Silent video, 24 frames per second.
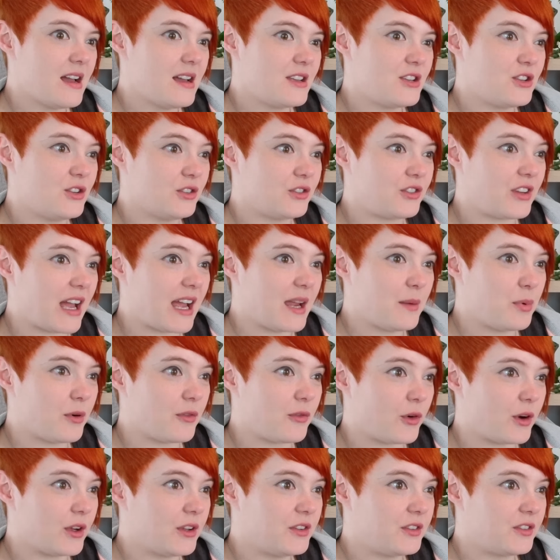Use hyper
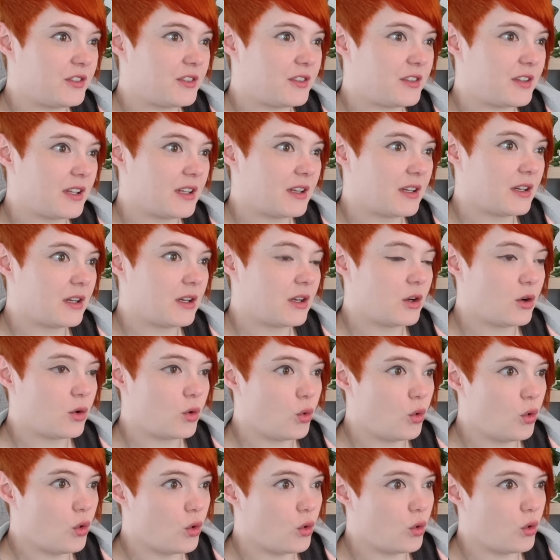voice.
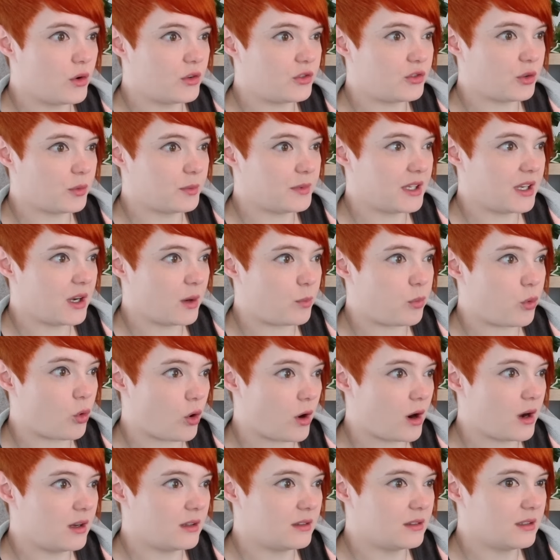Ooh, is opening a
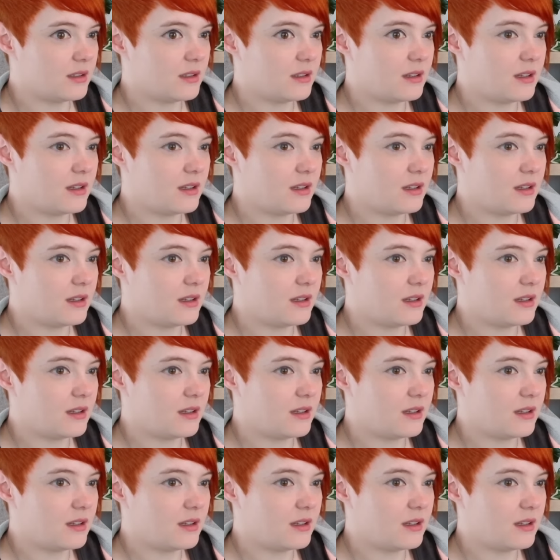portal?